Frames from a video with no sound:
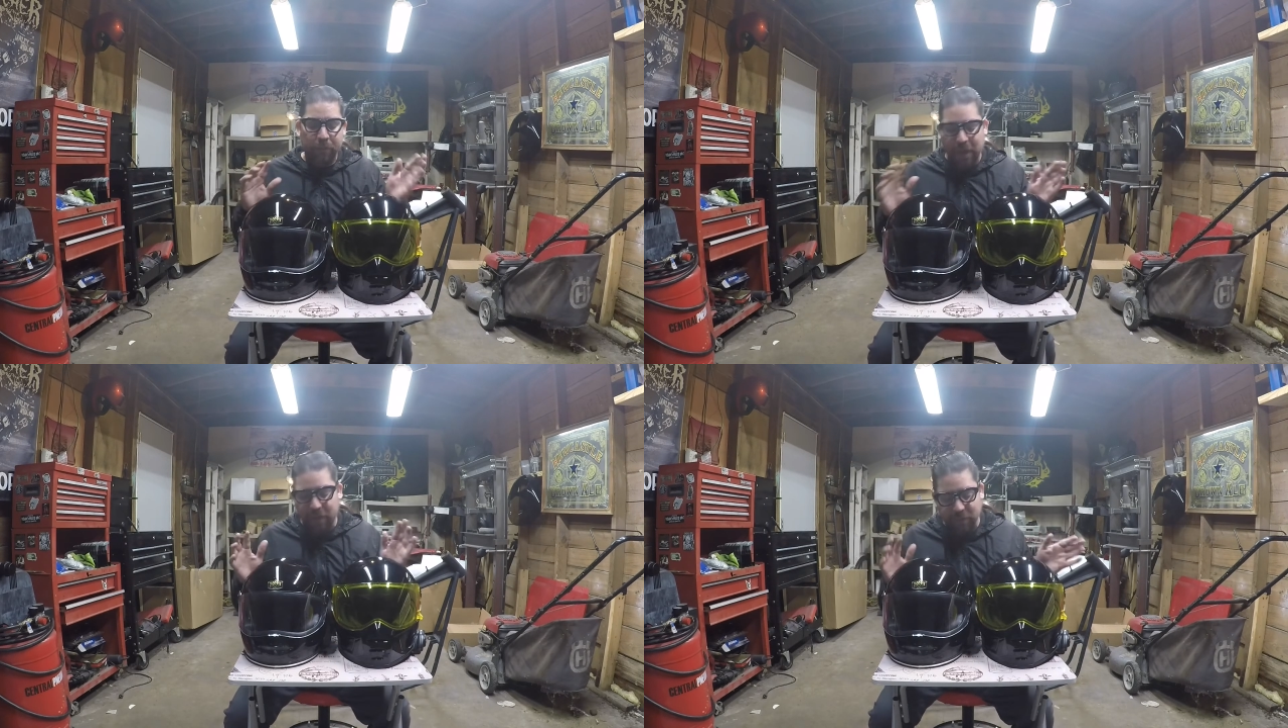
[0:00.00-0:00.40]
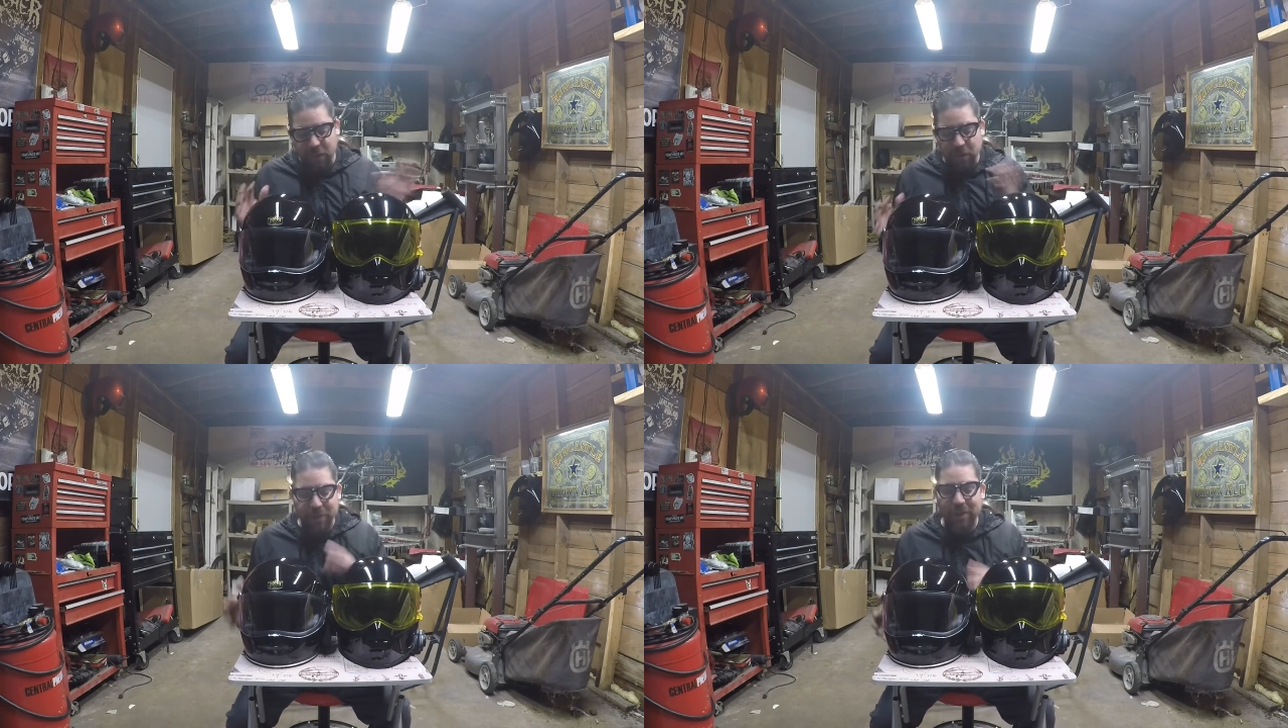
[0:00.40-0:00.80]
I thought
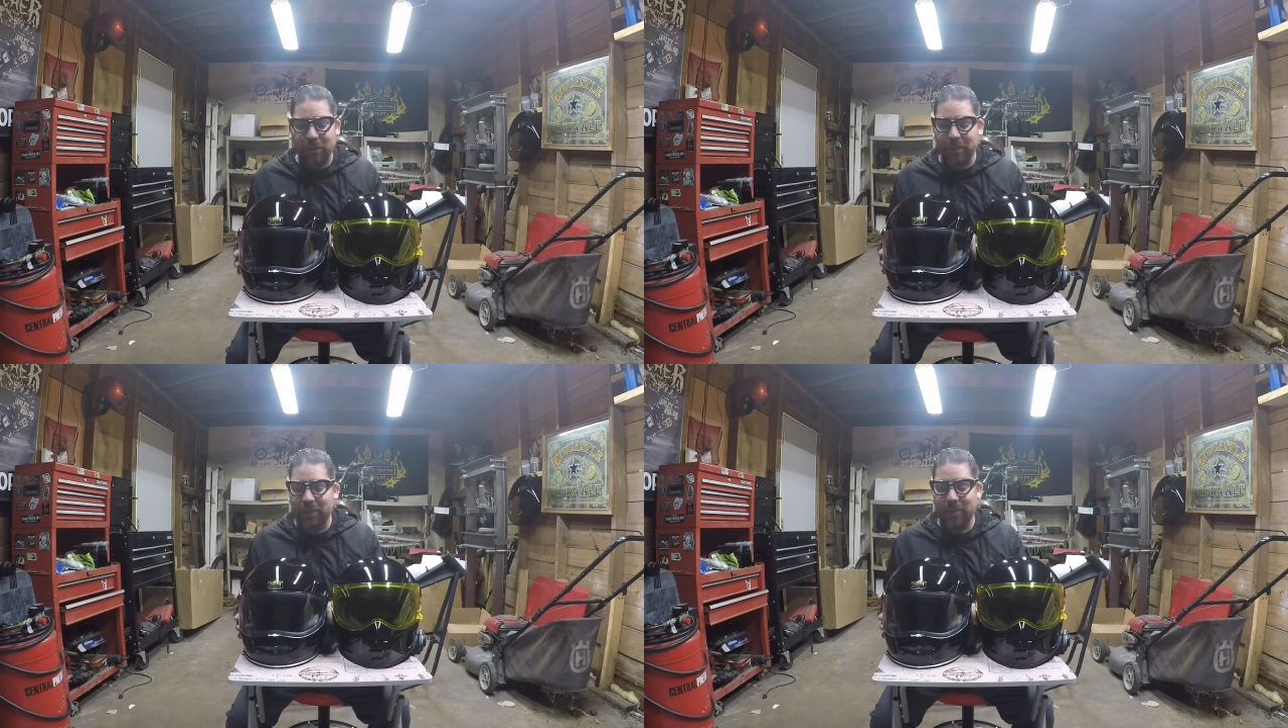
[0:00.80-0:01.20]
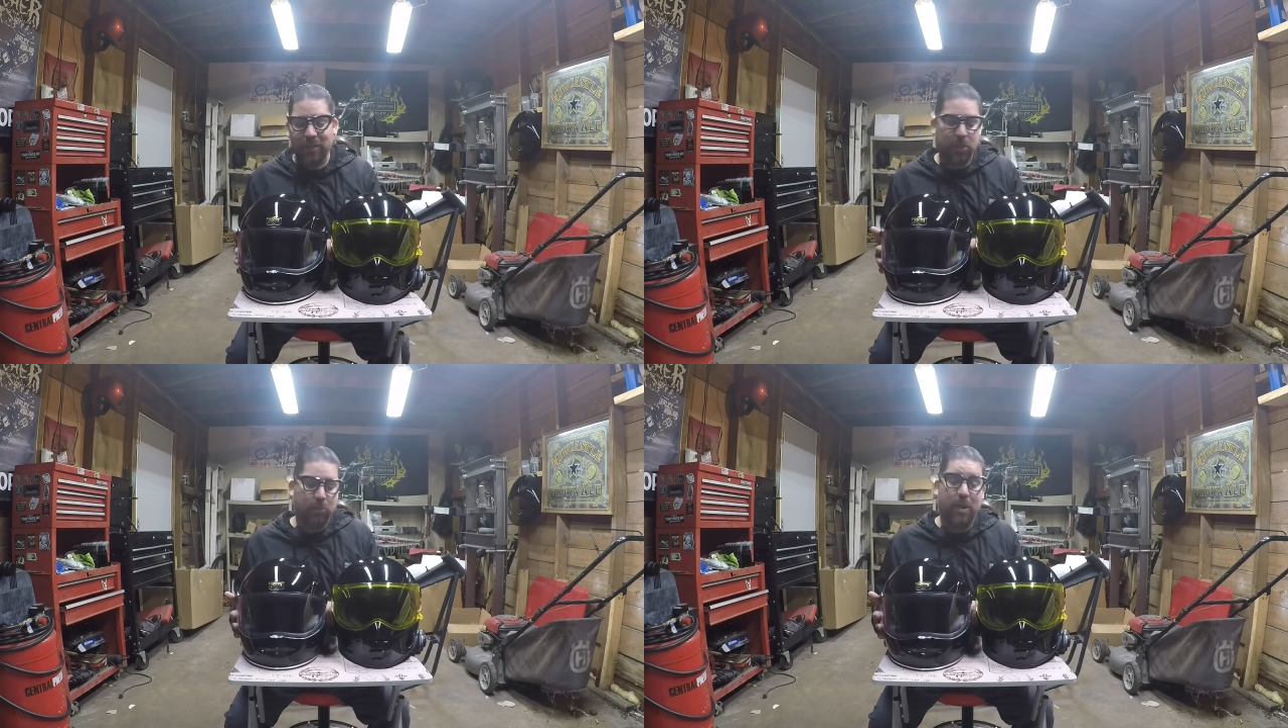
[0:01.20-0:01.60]
about this, and this
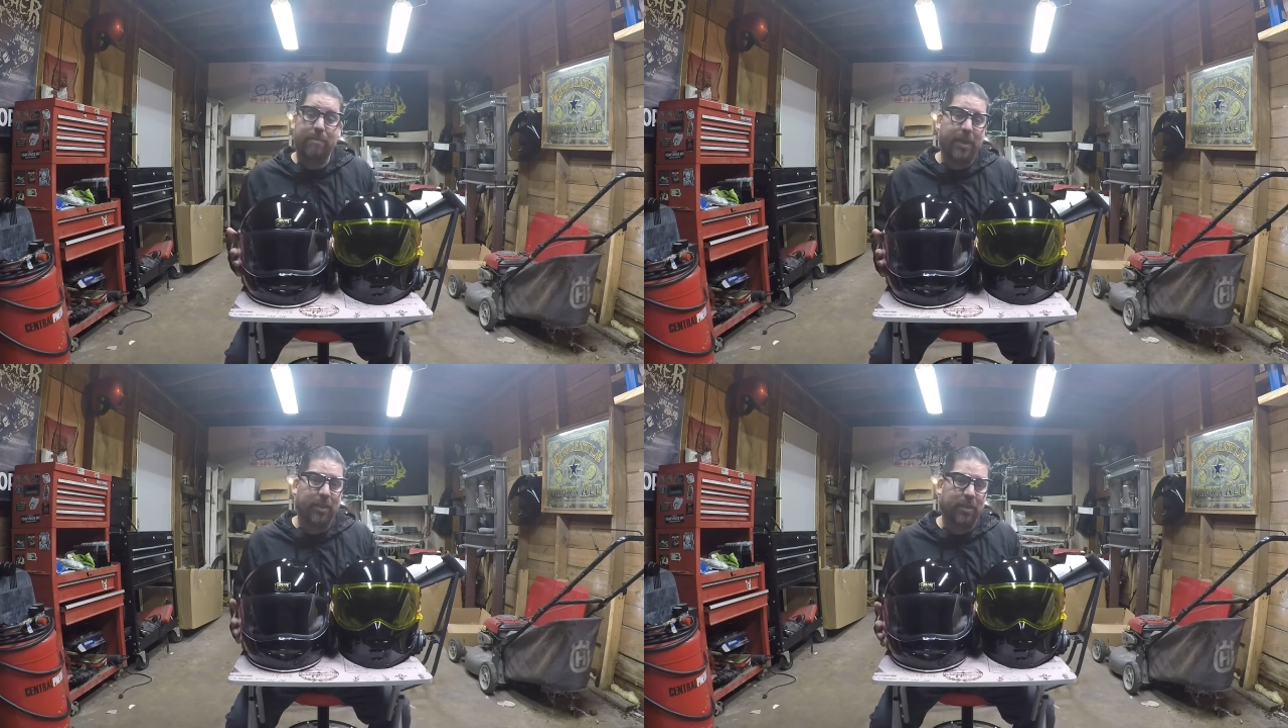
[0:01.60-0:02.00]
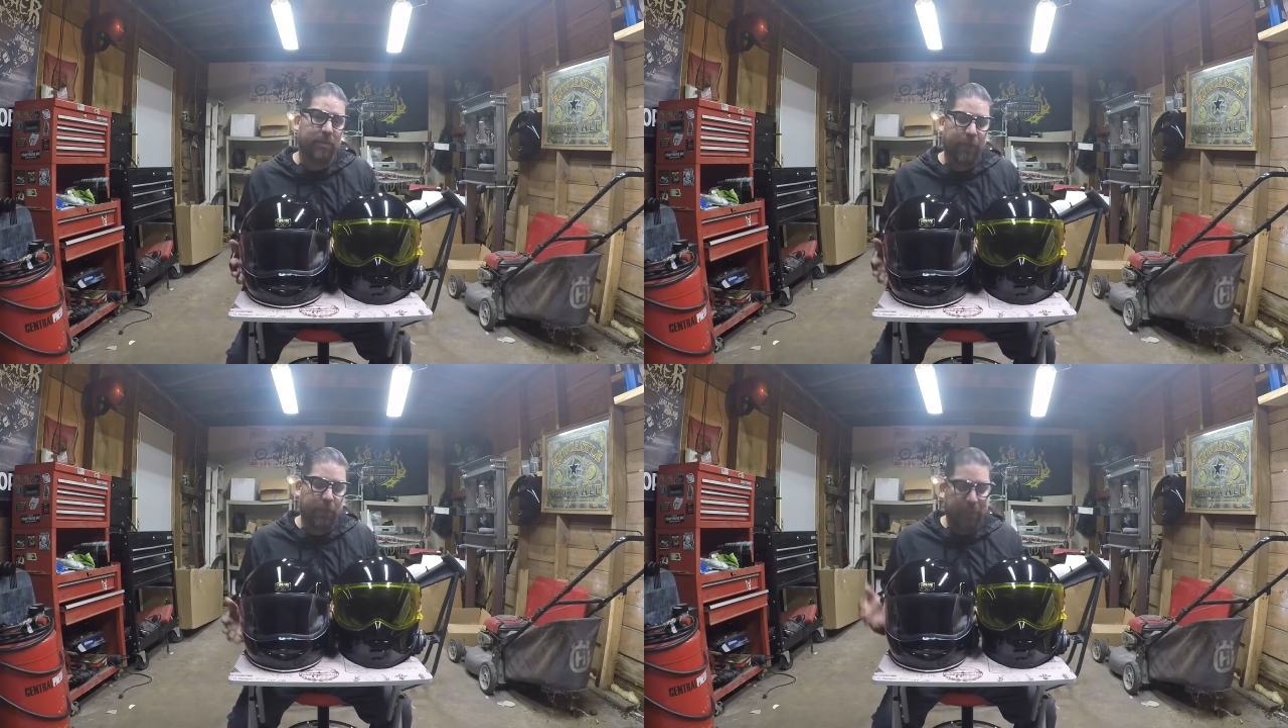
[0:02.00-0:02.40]
is why I'm making this
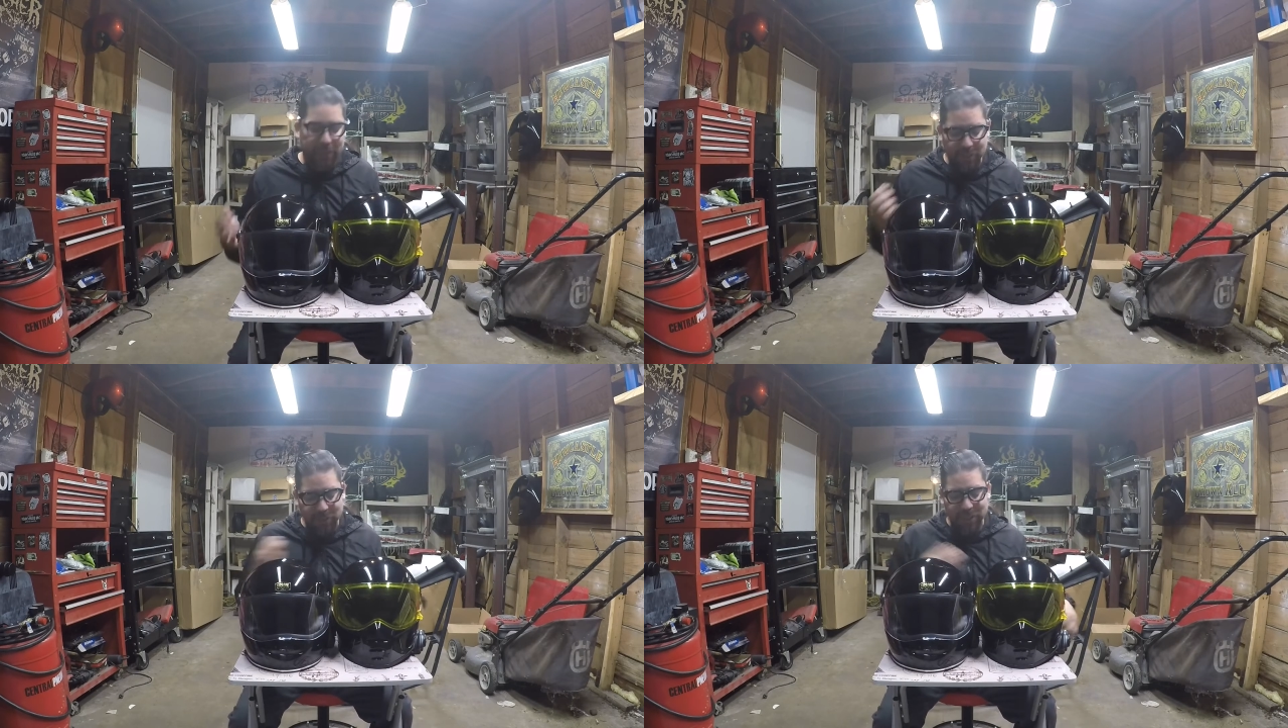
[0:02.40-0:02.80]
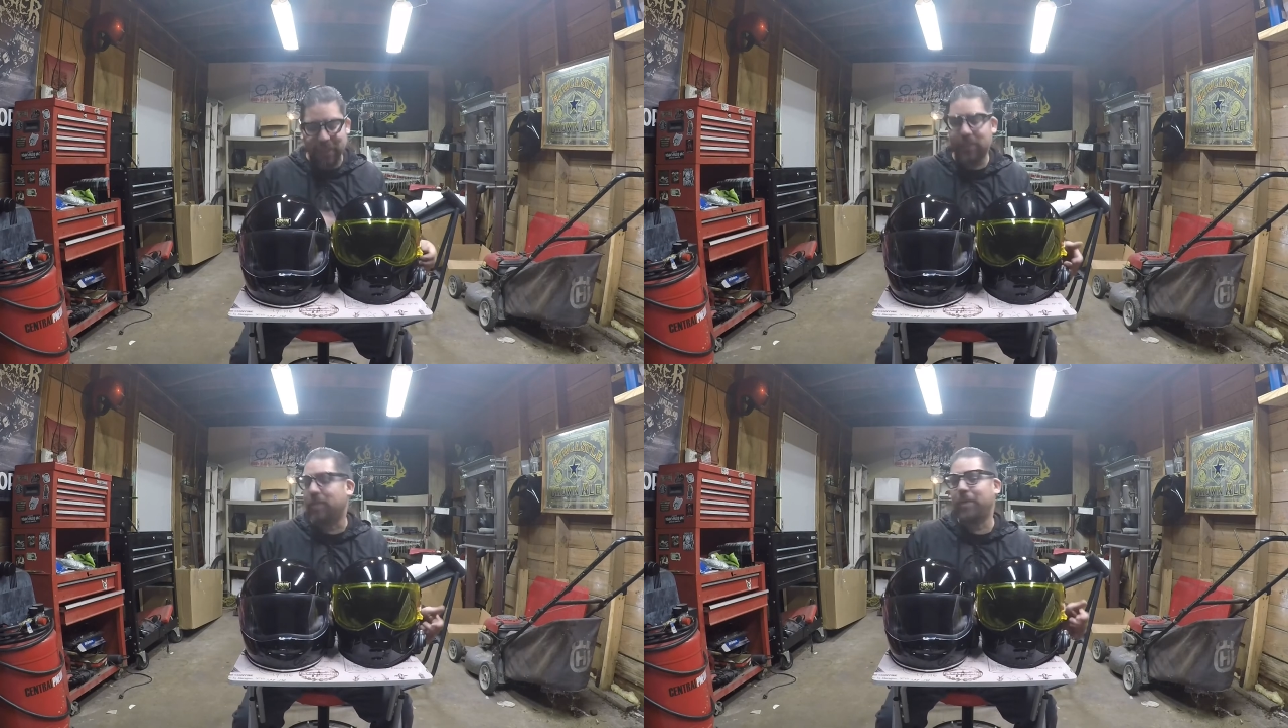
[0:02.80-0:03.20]
video, because in case
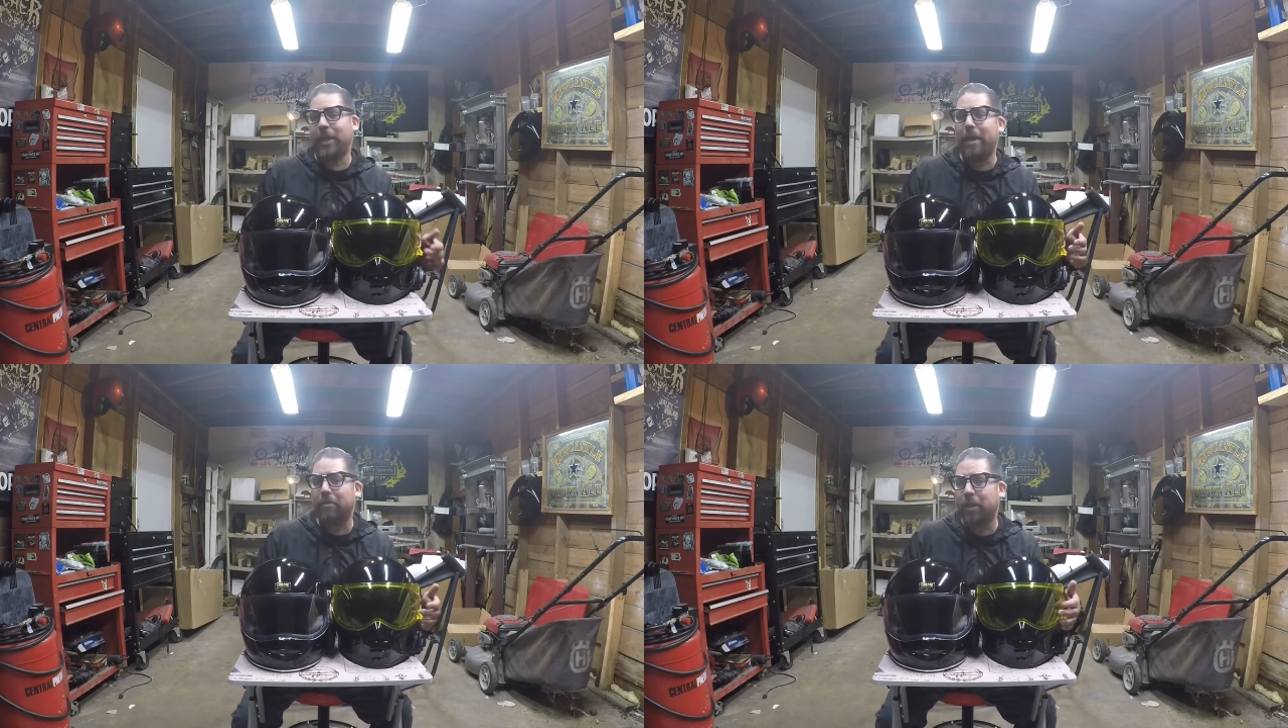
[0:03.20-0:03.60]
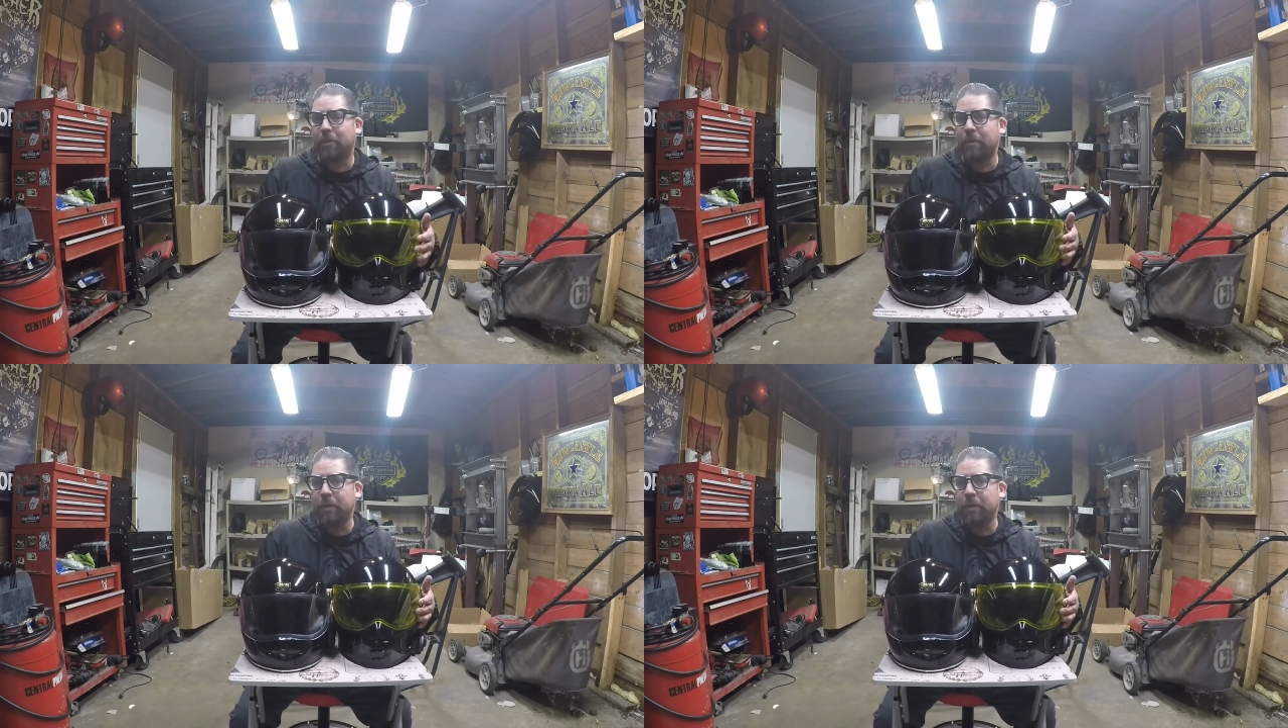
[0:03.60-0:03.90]
somebody out there